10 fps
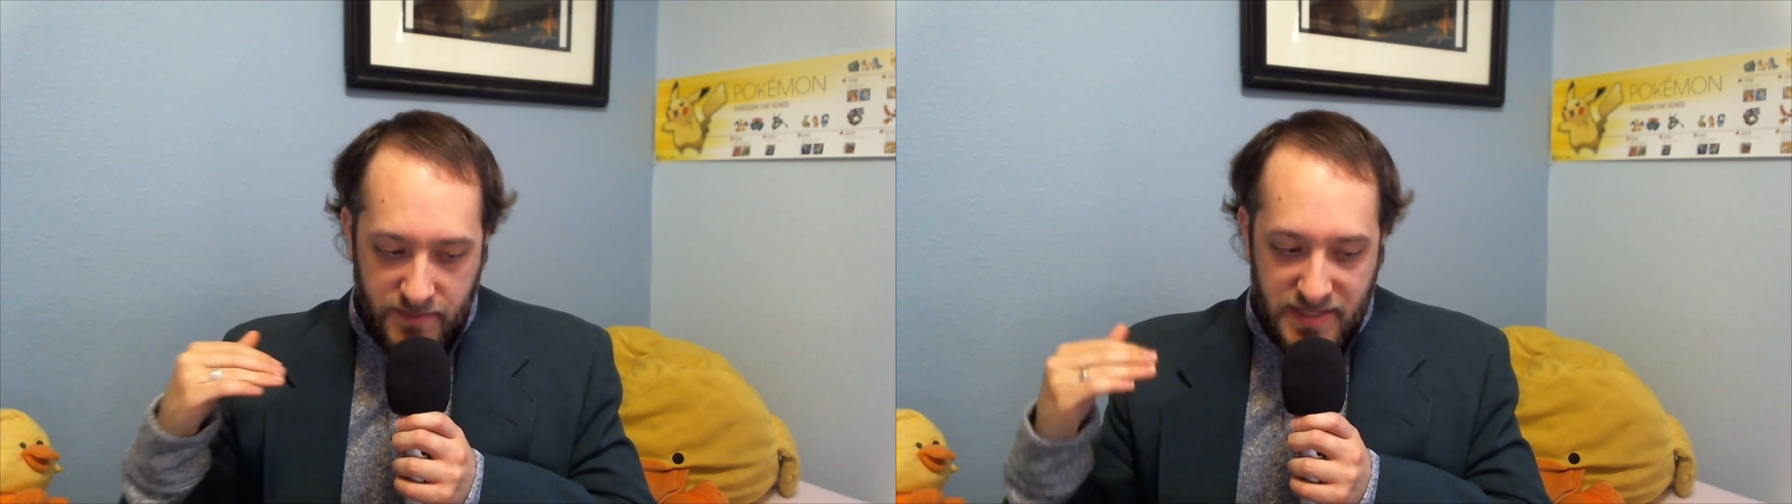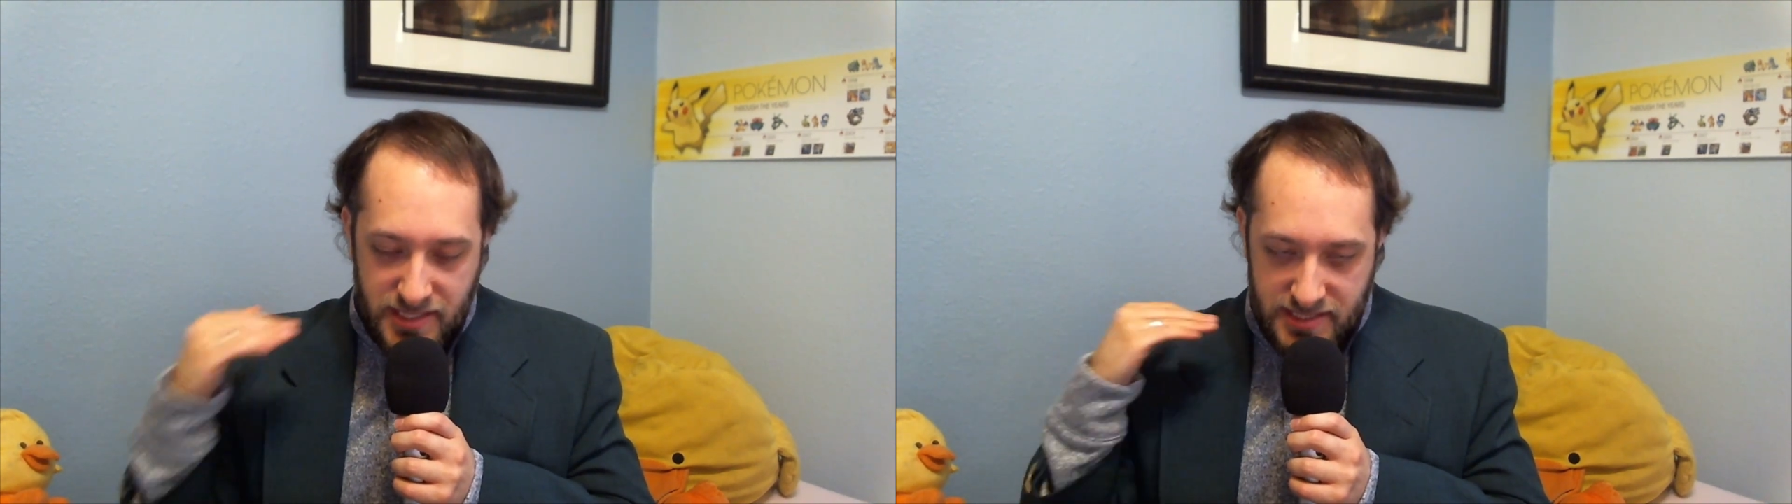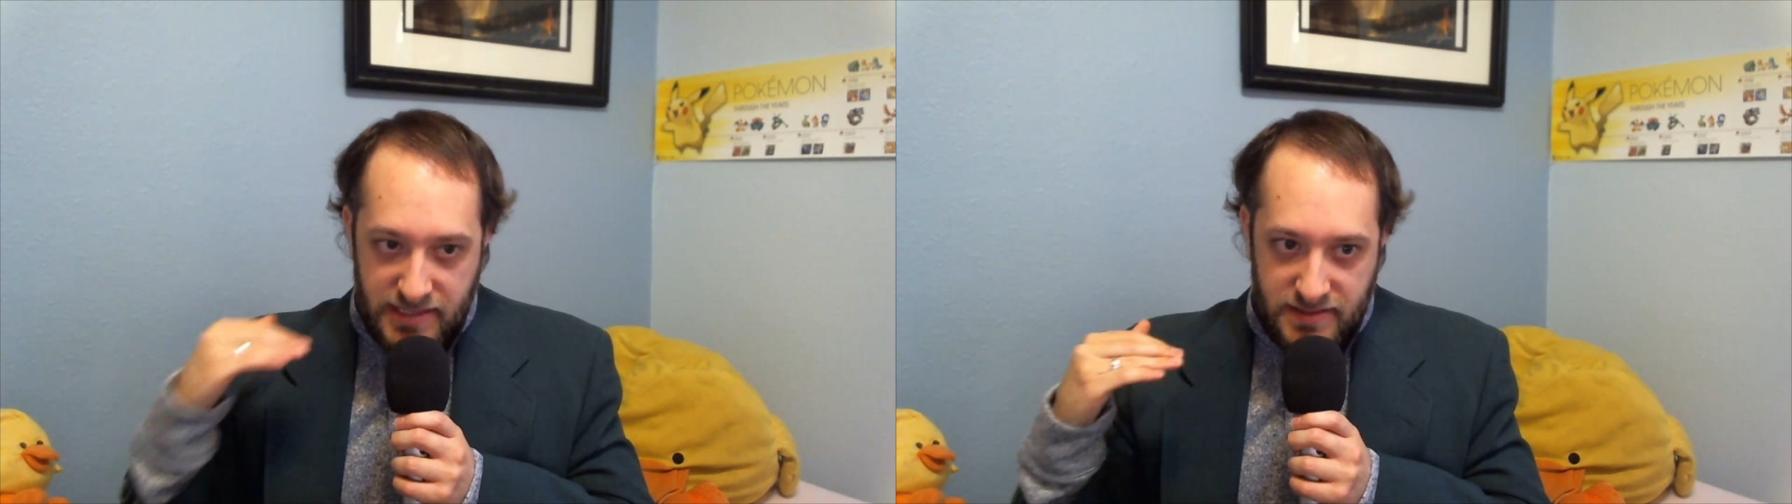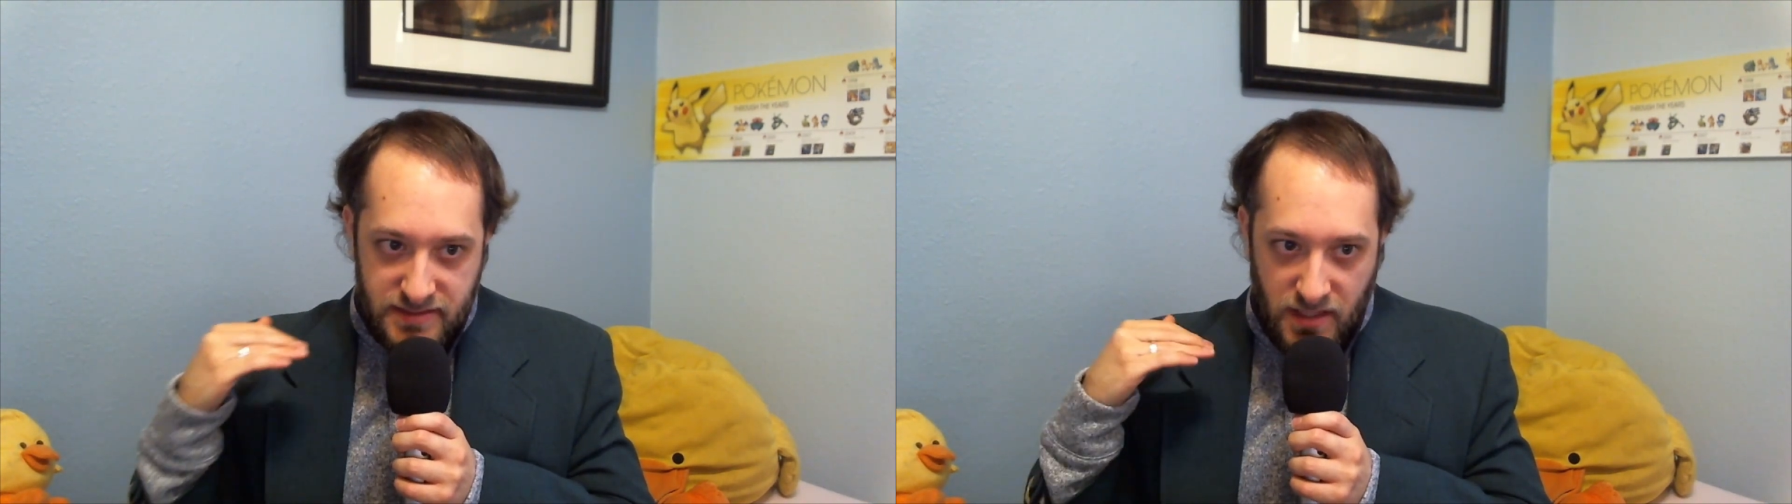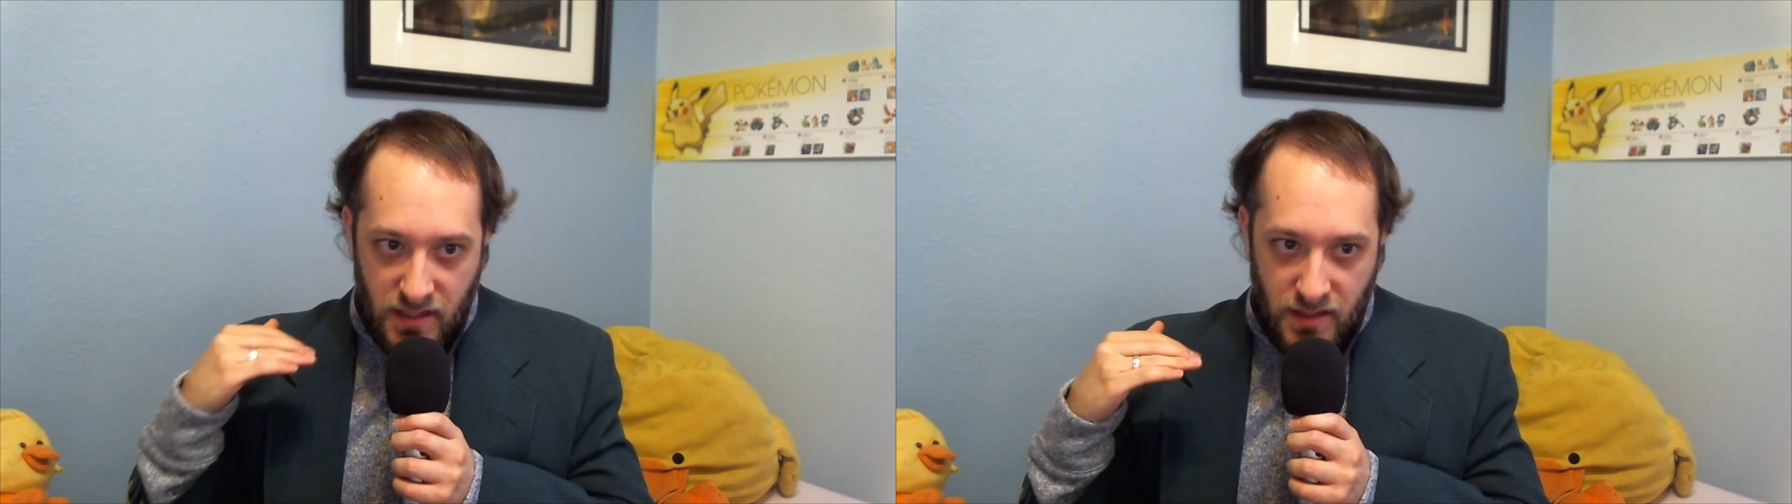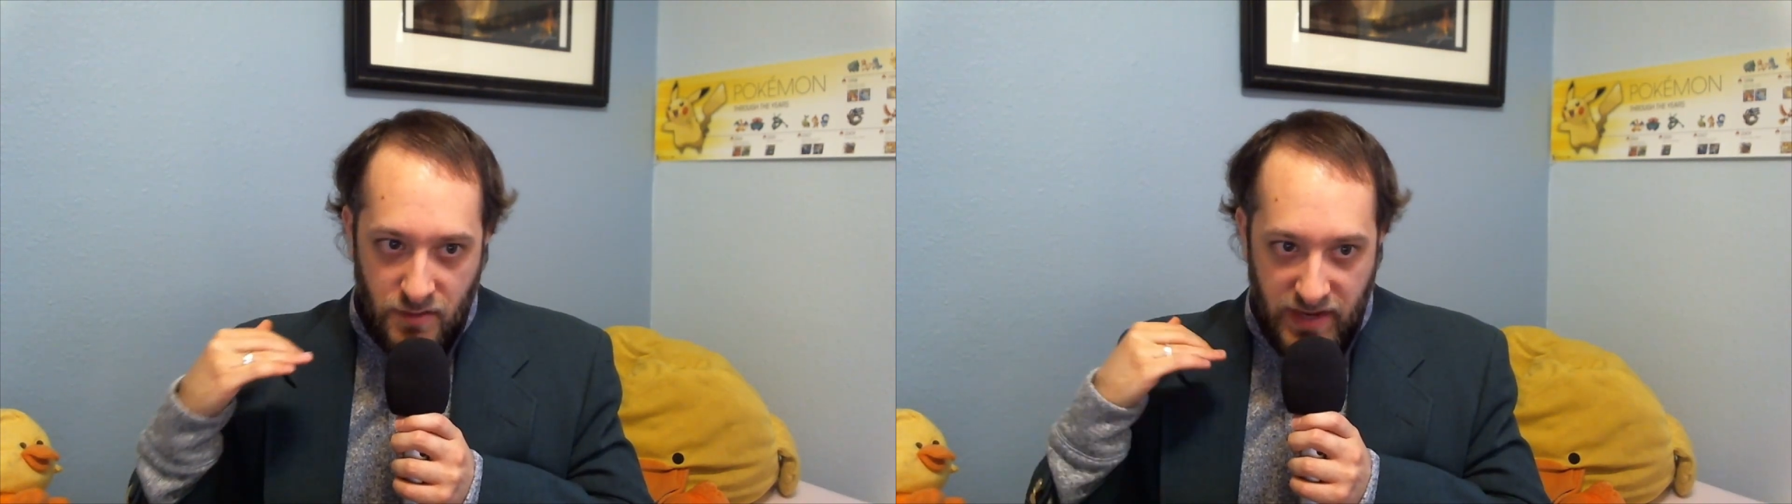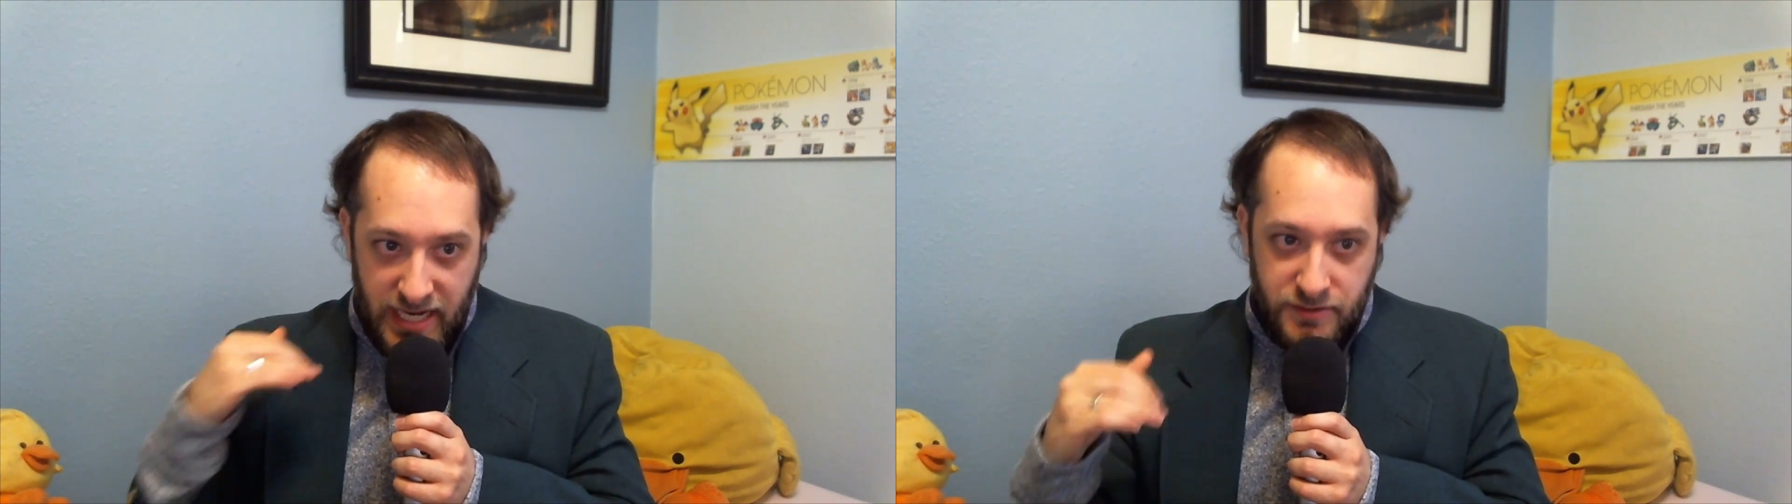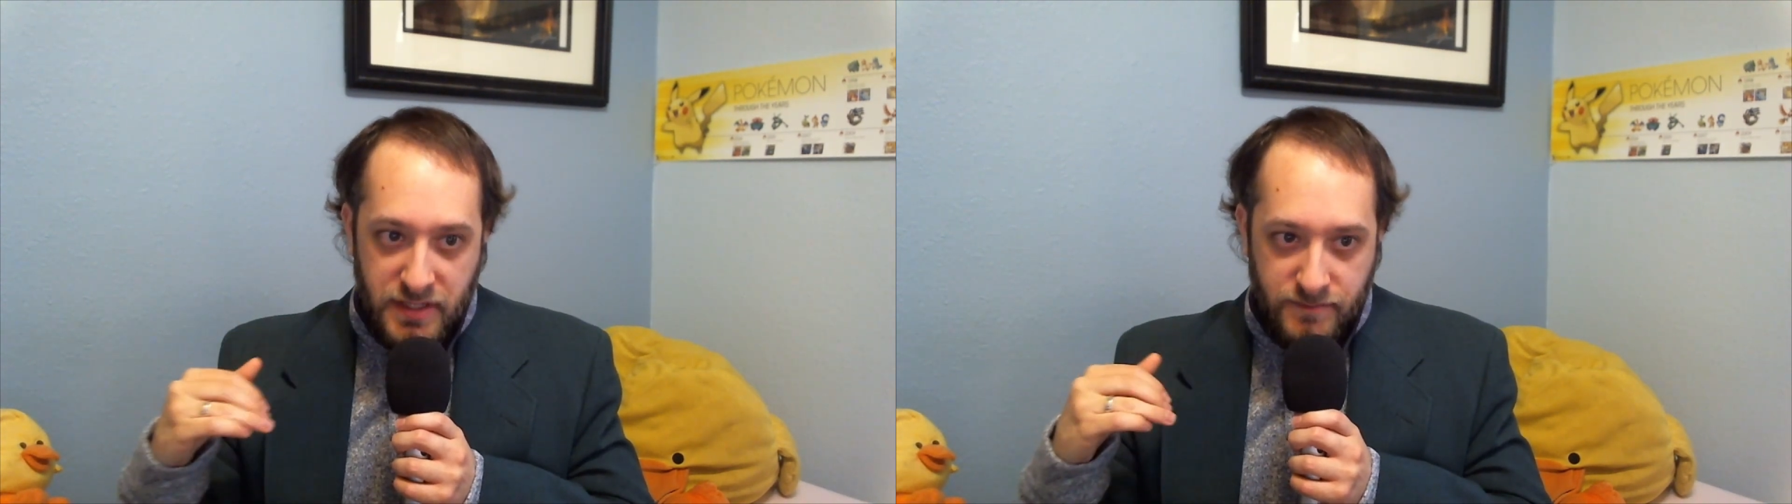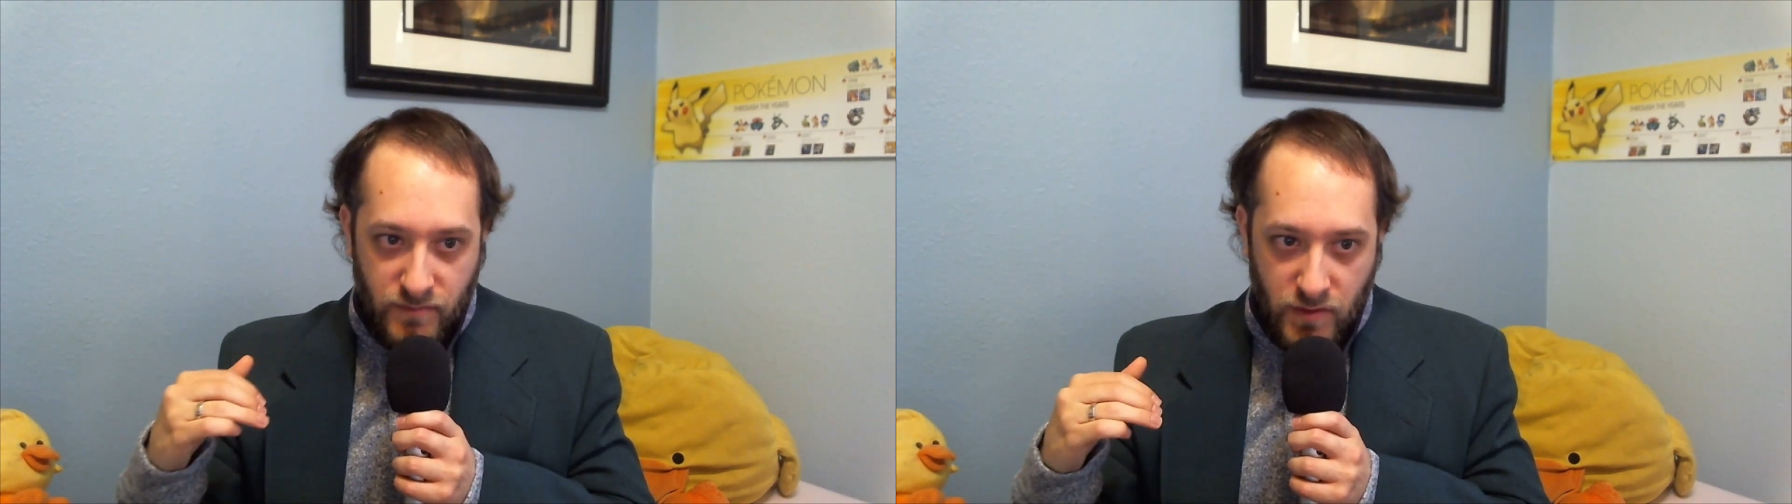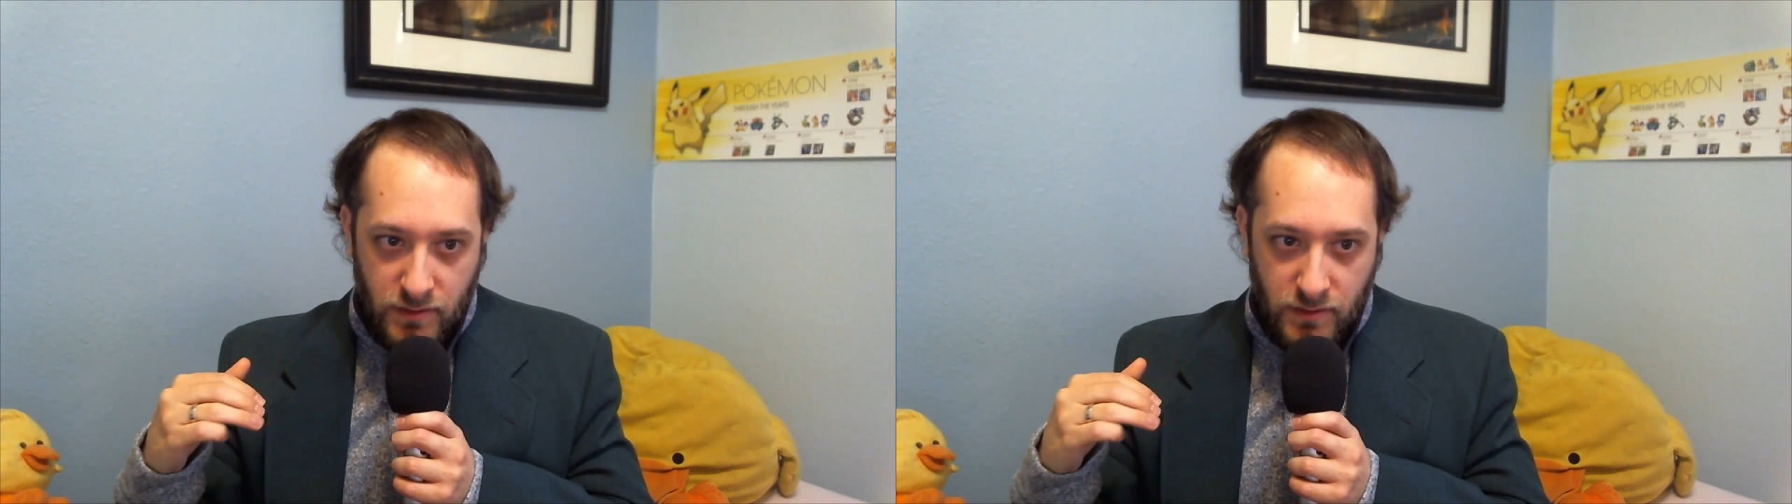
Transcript: been descendants of Aaron,